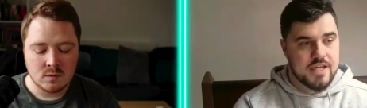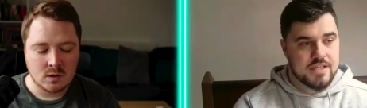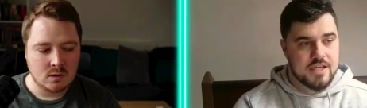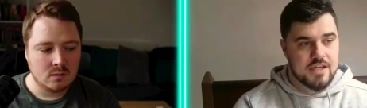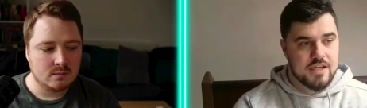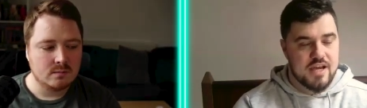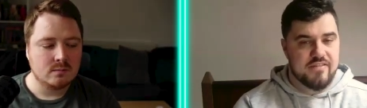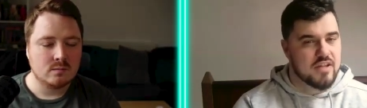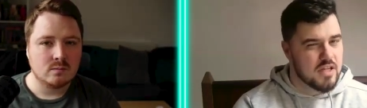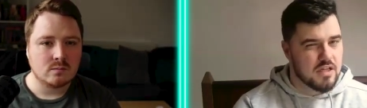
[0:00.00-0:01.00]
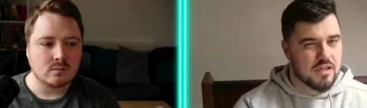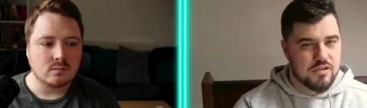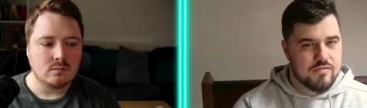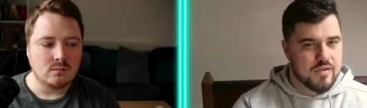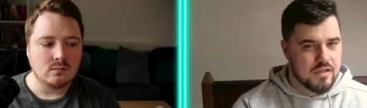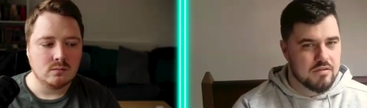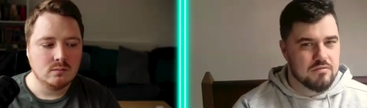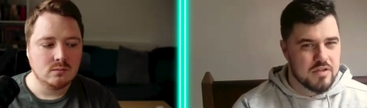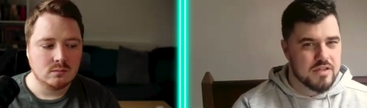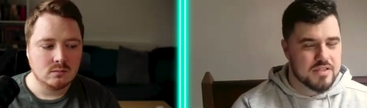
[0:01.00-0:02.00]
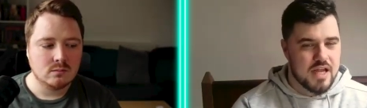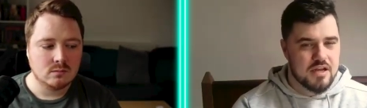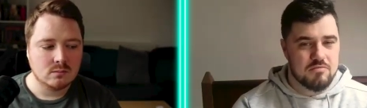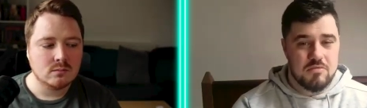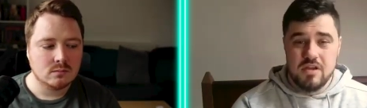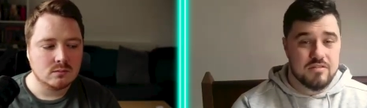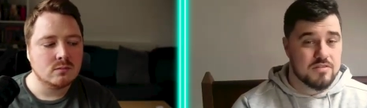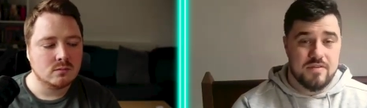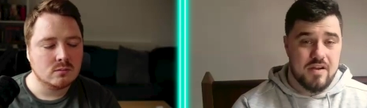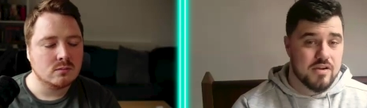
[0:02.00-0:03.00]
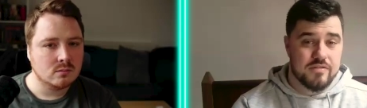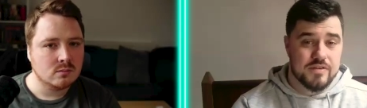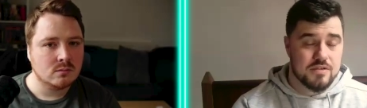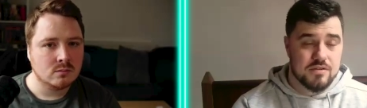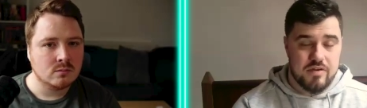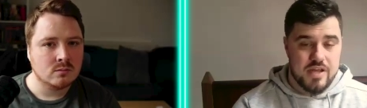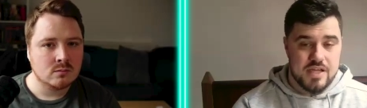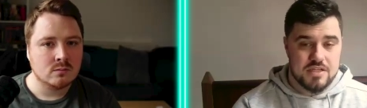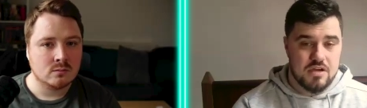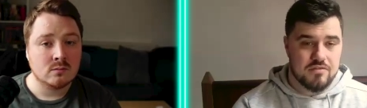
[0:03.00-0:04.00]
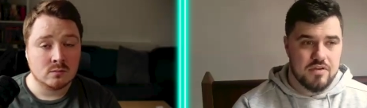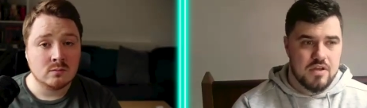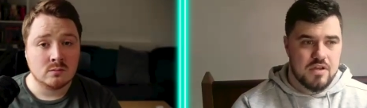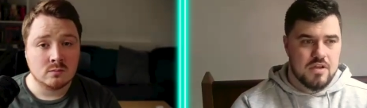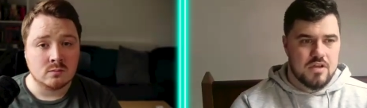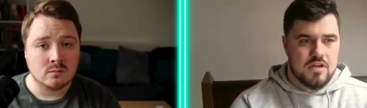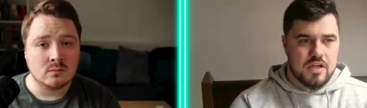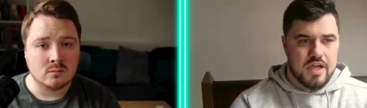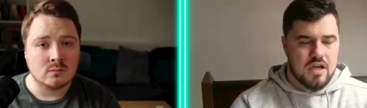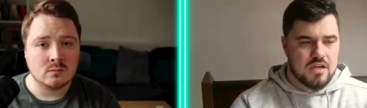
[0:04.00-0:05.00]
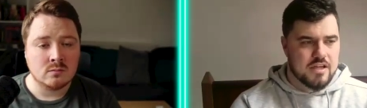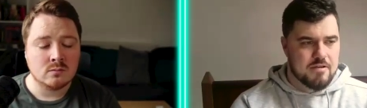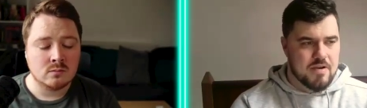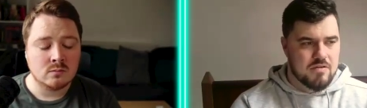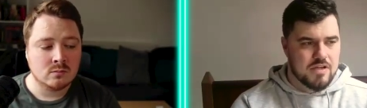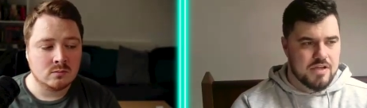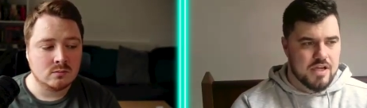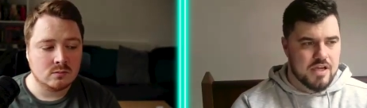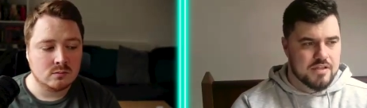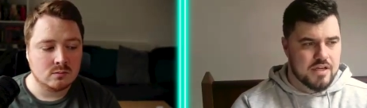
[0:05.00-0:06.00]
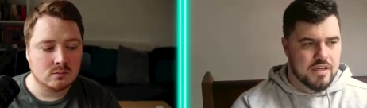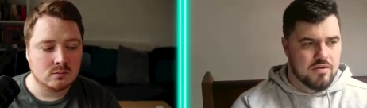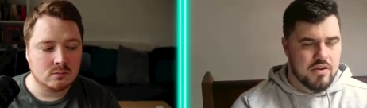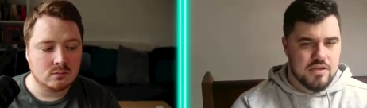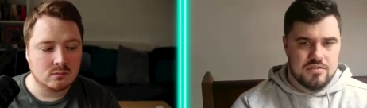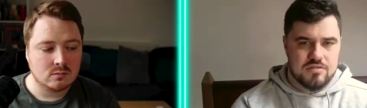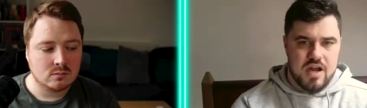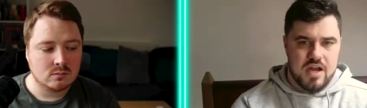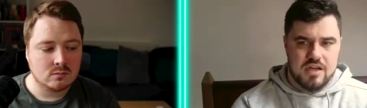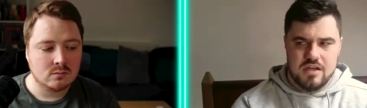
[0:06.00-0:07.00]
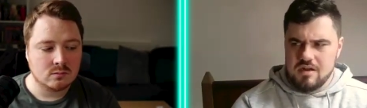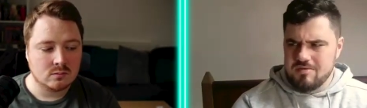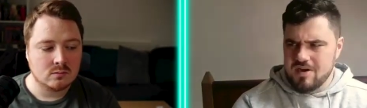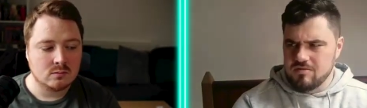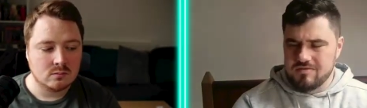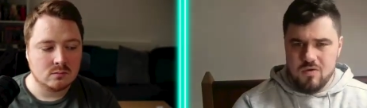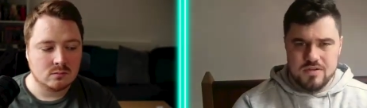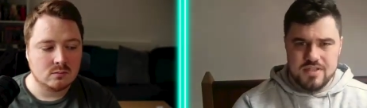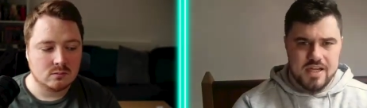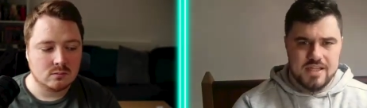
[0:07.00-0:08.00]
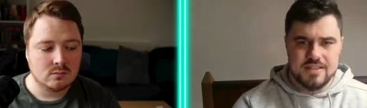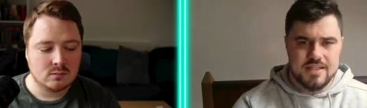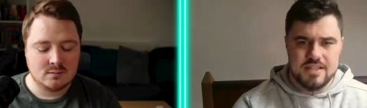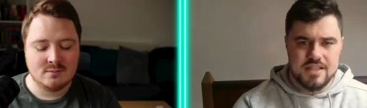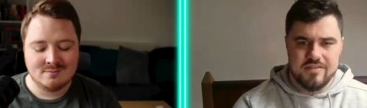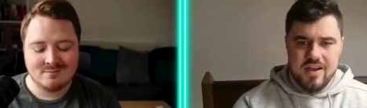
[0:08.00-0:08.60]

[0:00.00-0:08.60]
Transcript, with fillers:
Speaker 1: he? He said, uh, I felt a little goofy in the stand up, which is fair enough. He took three years off. Mm. Gane came out and uh, did a groin strike about four seconds into the